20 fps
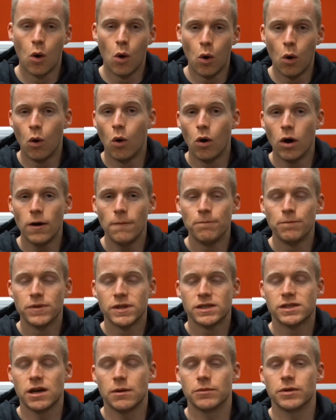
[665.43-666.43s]
or
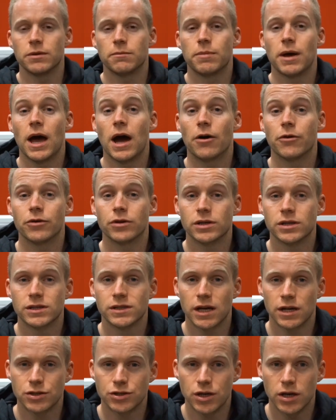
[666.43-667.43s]
something powdered
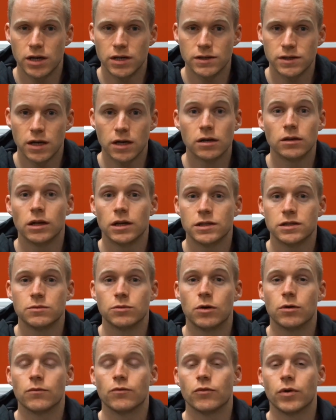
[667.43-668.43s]
such as a cluster
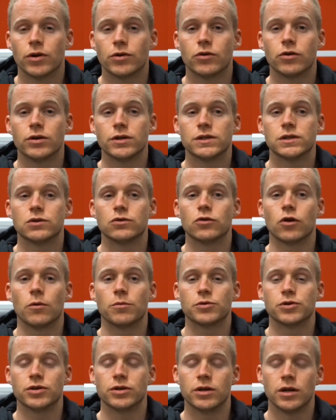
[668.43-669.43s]
bomb from Redcon is a good
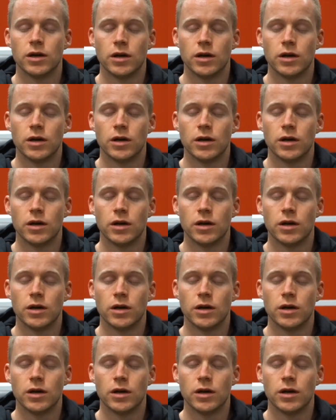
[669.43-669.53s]
option.